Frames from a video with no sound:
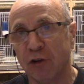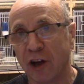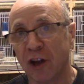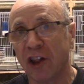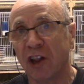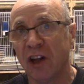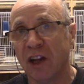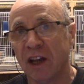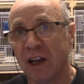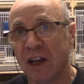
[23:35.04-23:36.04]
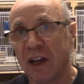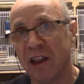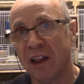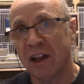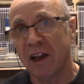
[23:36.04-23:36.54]
us
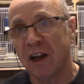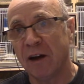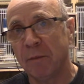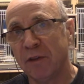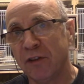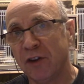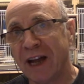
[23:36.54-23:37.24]
is that